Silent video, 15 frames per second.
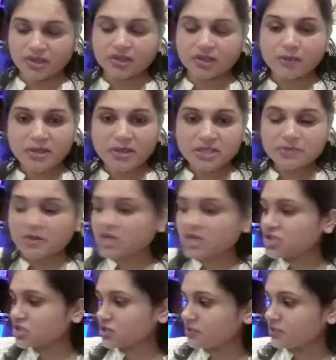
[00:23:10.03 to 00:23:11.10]
The
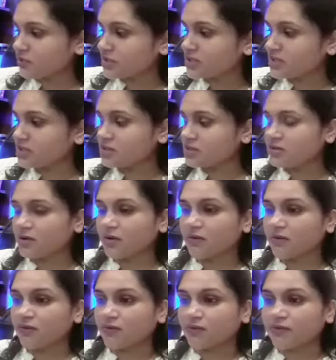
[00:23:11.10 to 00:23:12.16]
perspiration, which is
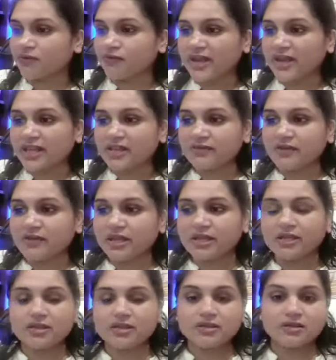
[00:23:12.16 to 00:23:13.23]
very,
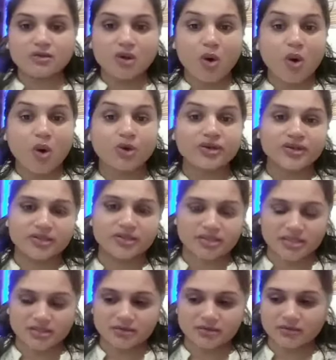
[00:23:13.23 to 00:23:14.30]
very
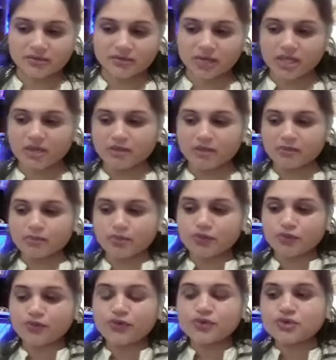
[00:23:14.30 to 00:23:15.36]
odorous, very
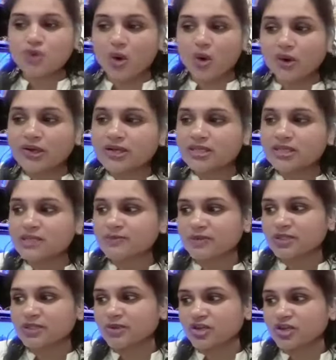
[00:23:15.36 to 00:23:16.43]
profuse odorous
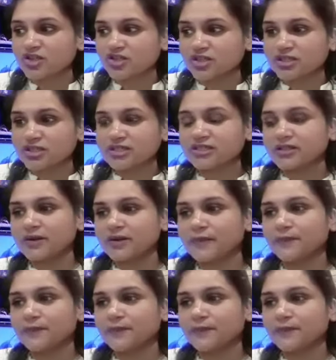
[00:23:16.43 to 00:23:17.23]
perspiration is there.